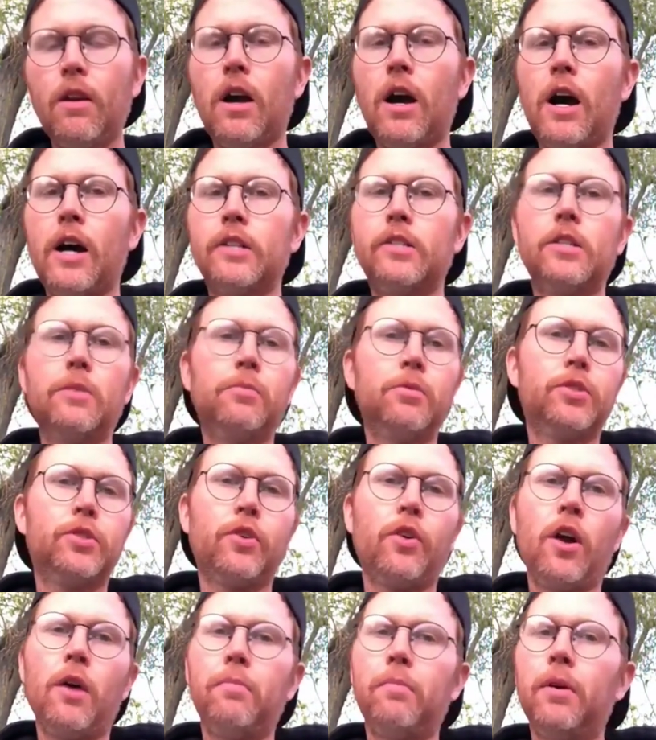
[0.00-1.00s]
simple
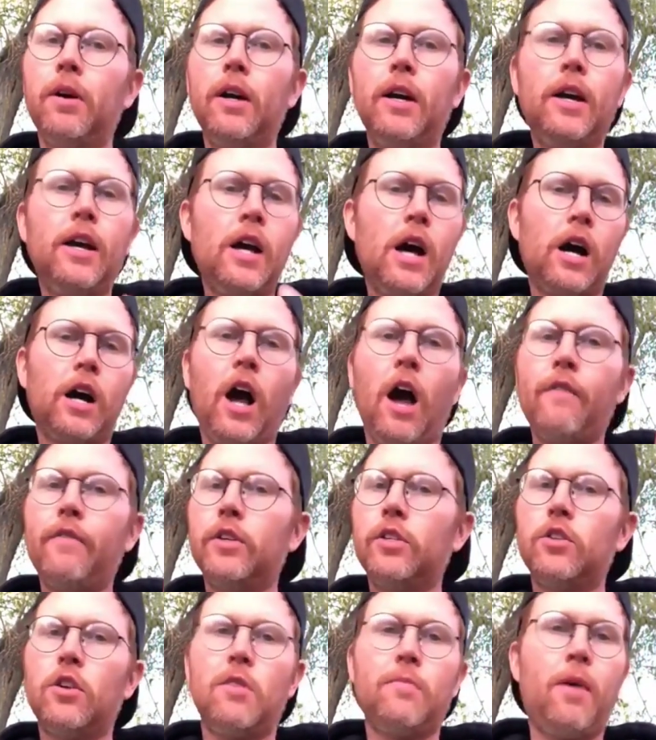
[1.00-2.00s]
syrup, agave
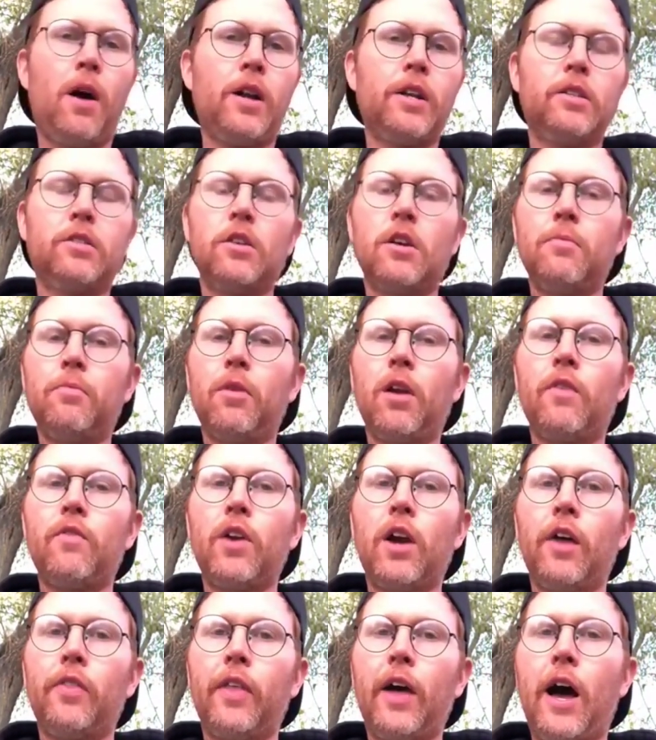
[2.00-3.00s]
syrup, honey syrup, whatever you
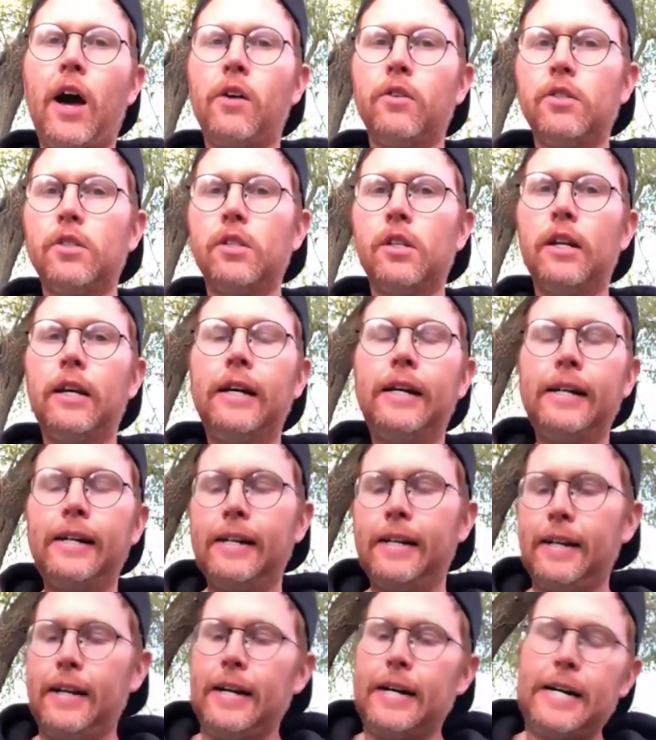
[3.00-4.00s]
got at the house.
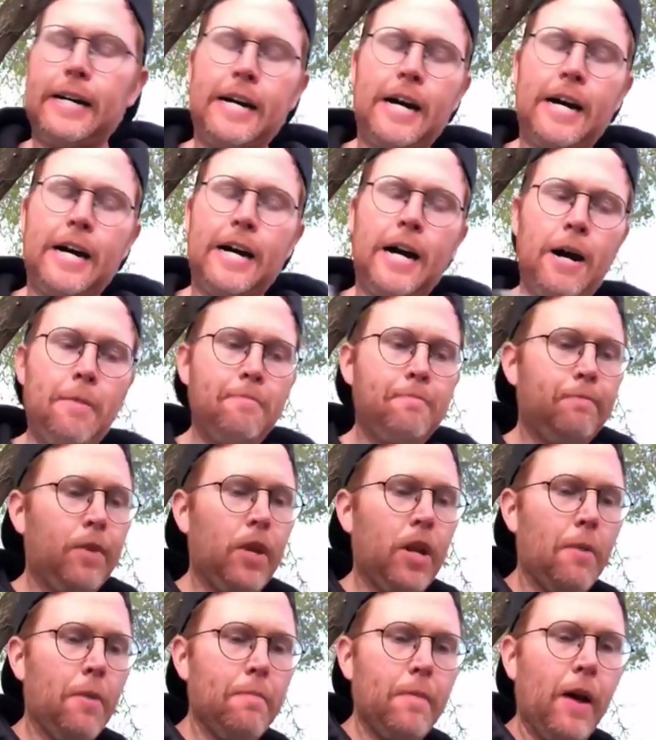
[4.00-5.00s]
And
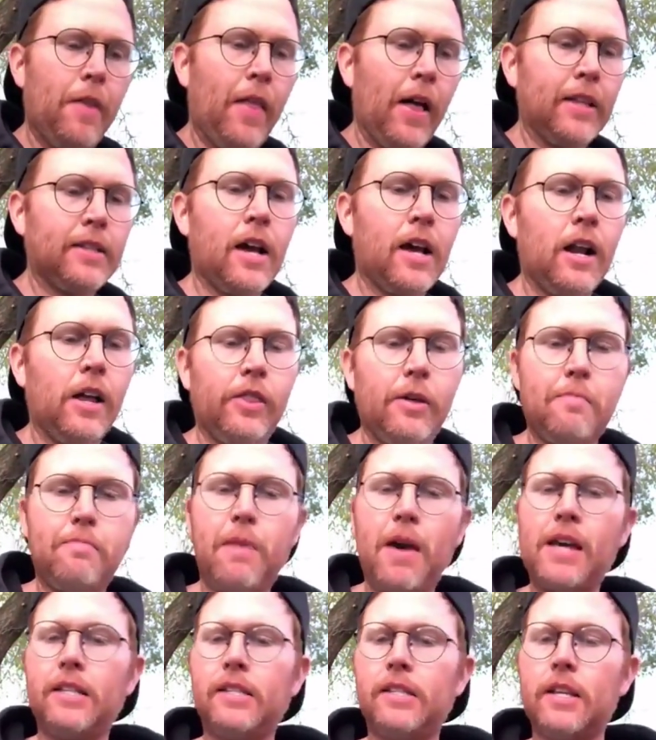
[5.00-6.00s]
that's kind of the
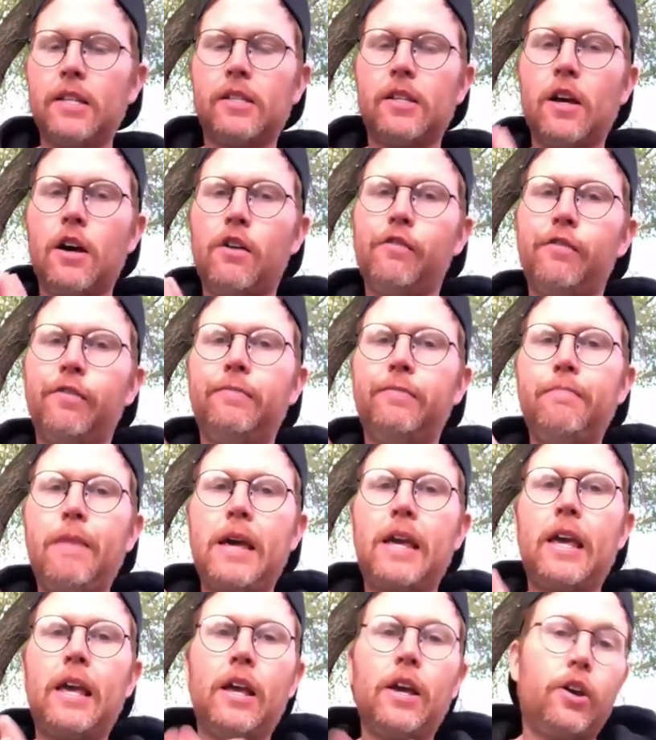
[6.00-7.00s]
basis of
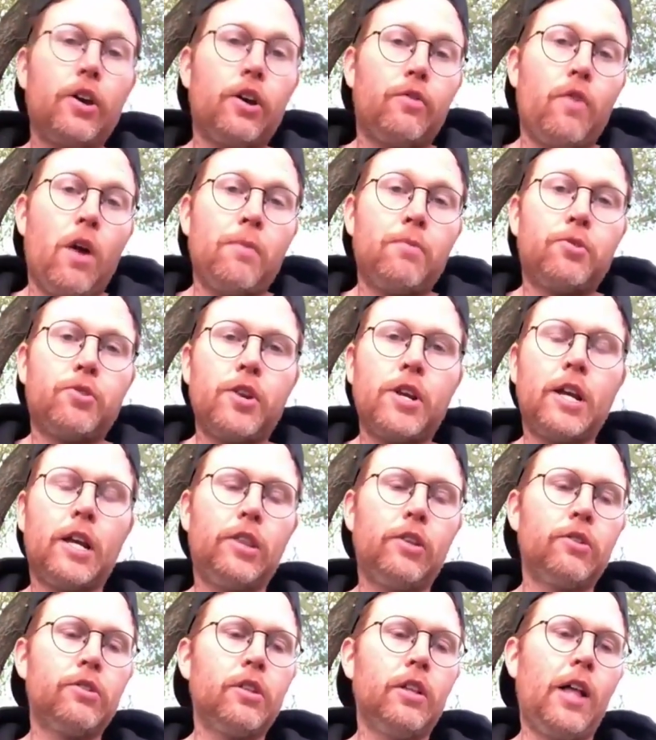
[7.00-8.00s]
making a good rum drink.
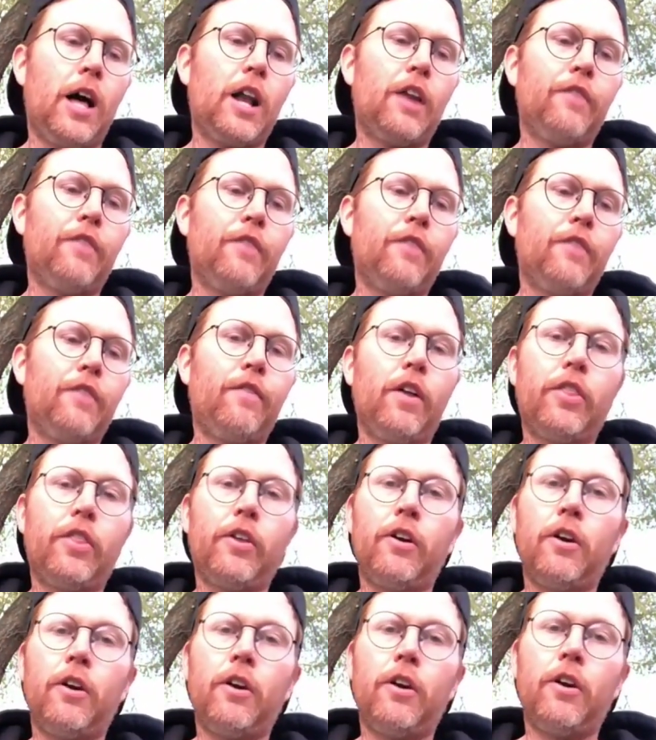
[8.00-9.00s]
There's a lot of other
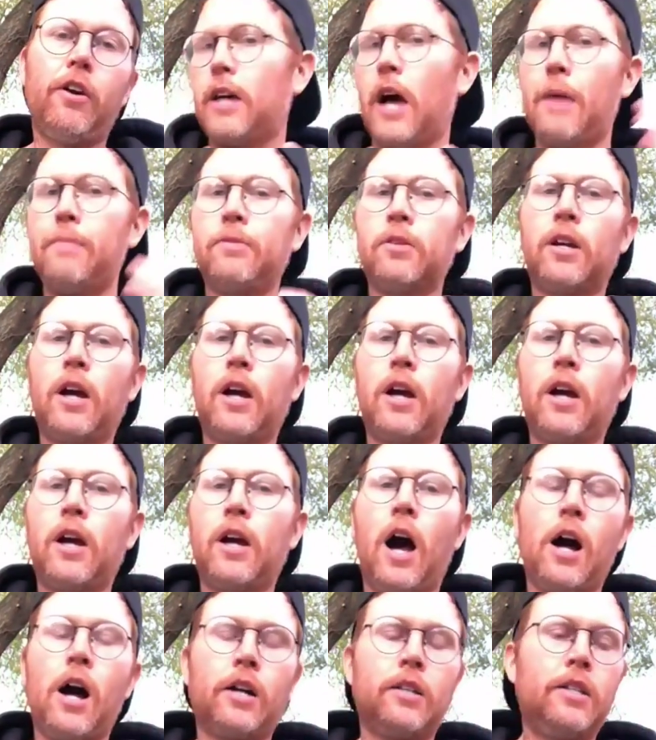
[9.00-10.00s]
types of
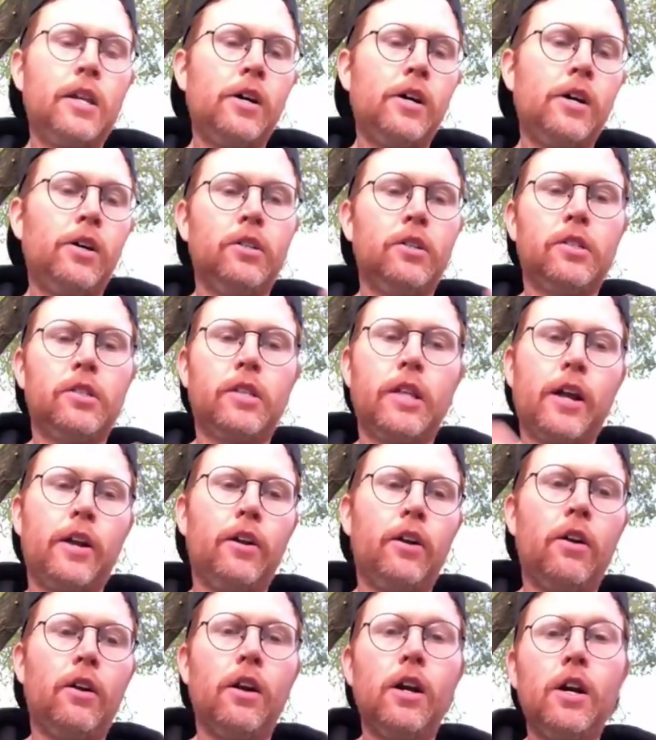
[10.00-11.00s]
cocktails that
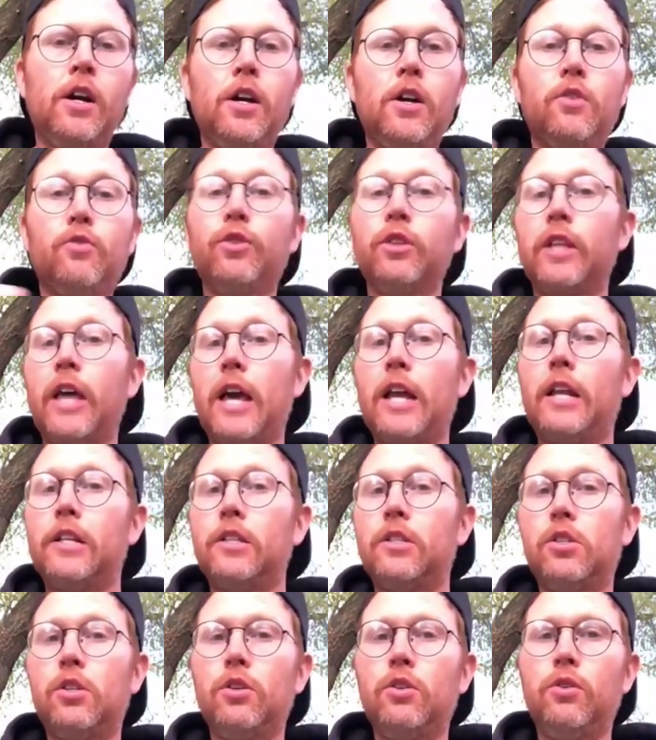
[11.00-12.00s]
are related
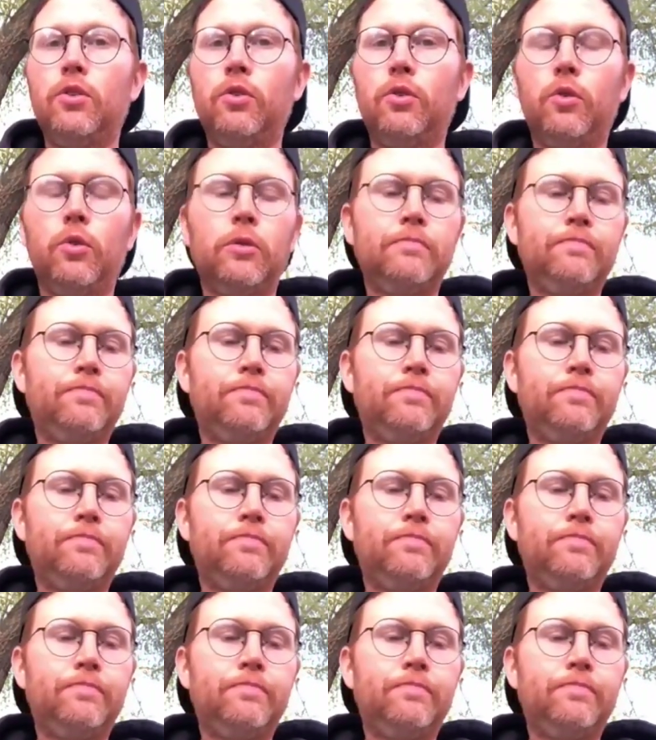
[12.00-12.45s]
to